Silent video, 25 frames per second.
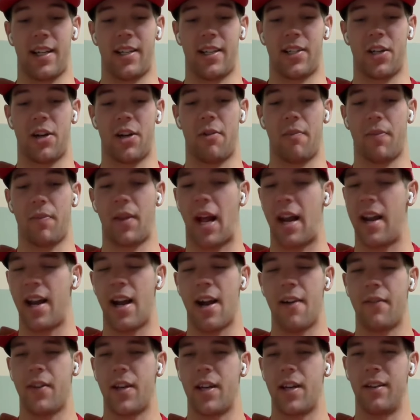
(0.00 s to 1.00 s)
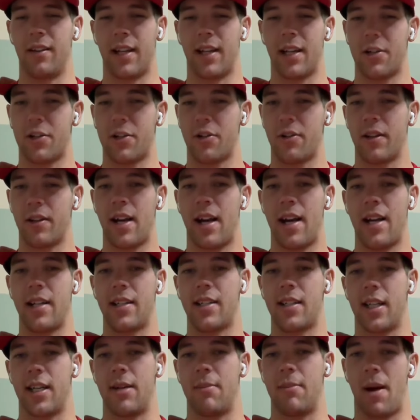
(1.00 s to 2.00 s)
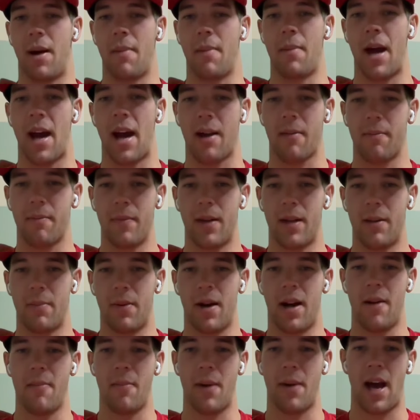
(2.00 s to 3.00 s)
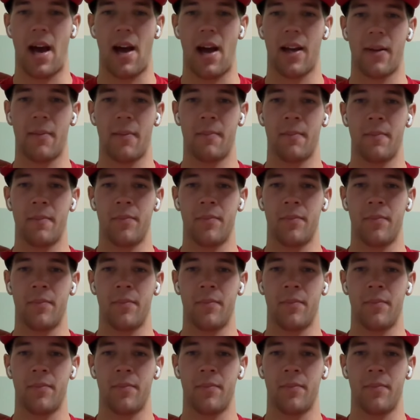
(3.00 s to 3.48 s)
And so I didn't have any electrolytes in my back in my bag.